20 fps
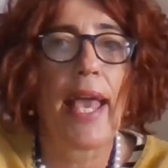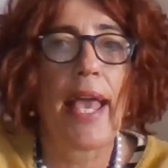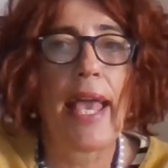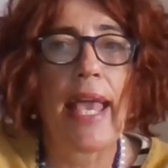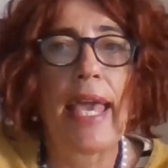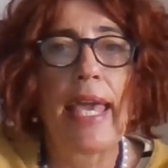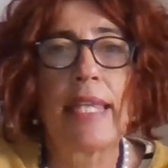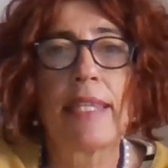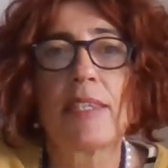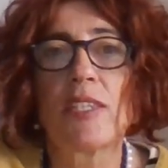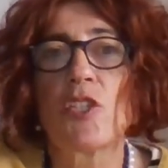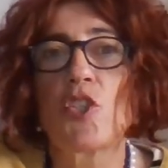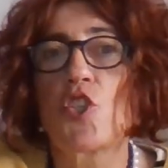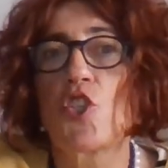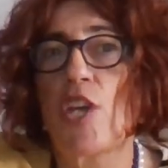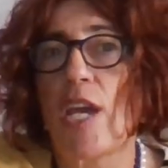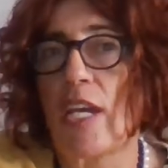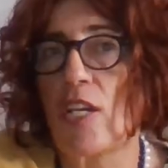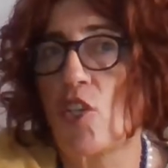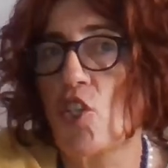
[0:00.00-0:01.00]
and the
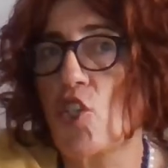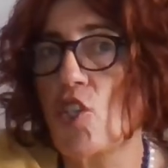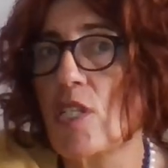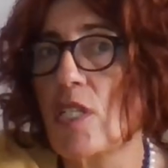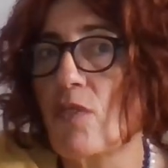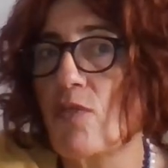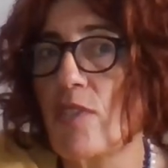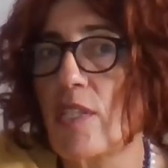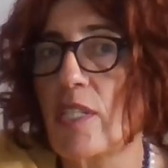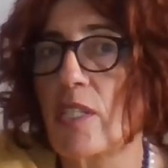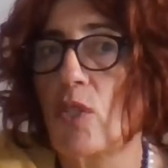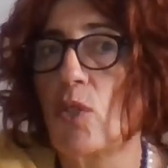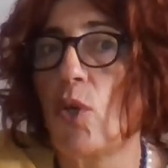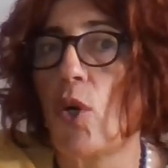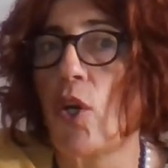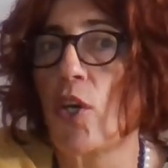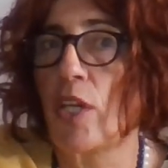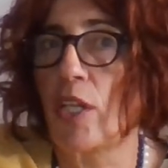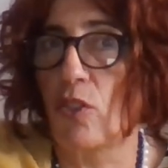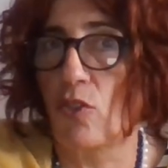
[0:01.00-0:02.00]
changes we are
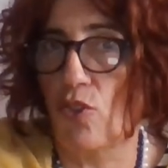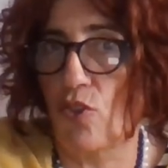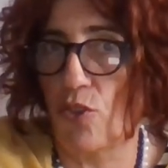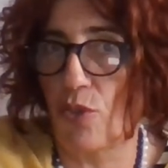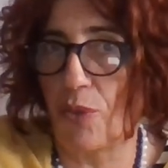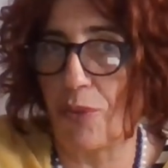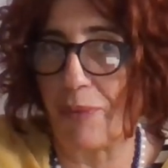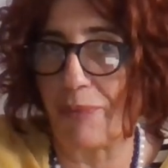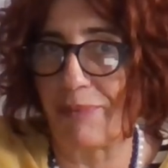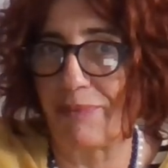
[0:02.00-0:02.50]
going through.